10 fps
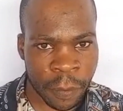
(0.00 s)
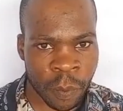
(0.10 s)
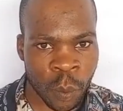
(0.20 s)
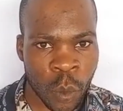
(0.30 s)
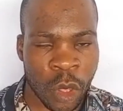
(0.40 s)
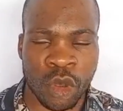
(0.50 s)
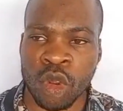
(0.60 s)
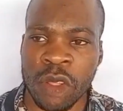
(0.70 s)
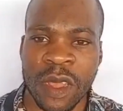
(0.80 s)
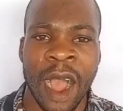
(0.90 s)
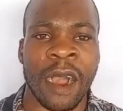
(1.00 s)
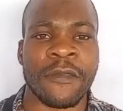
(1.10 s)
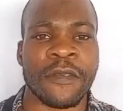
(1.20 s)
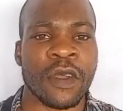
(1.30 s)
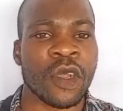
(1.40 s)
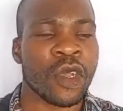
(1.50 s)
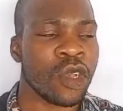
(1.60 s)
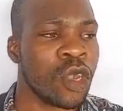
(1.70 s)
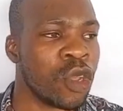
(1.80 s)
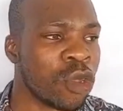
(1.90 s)
You don't
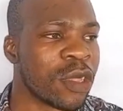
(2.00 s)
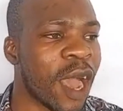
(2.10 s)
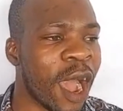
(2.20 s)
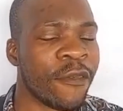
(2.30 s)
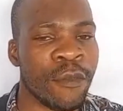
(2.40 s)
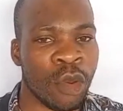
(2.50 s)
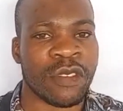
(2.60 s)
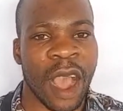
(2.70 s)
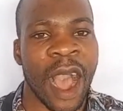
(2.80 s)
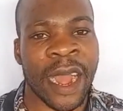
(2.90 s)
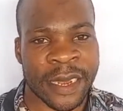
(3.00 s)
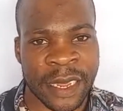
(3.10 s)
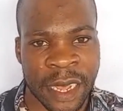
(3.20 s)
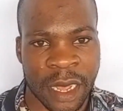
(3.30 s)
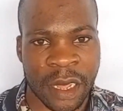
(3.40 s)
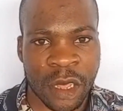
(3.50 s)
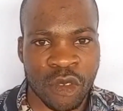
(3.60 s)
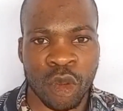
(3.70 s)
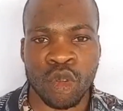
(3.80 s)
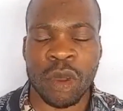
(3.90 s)
have much idea,
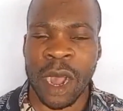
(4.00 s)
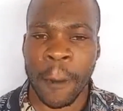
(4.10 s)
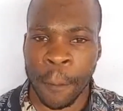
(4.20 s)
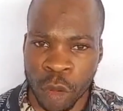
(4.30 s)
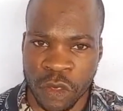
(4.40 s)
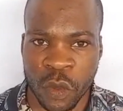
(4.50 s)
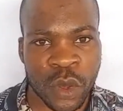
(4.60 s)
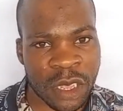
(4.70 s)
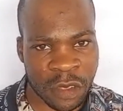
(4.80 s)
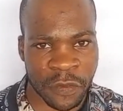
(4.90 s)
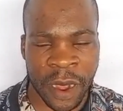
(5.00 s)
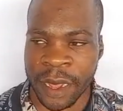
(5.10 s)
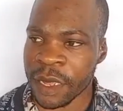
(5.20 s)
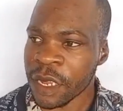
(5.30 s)
so you can post, which is fine.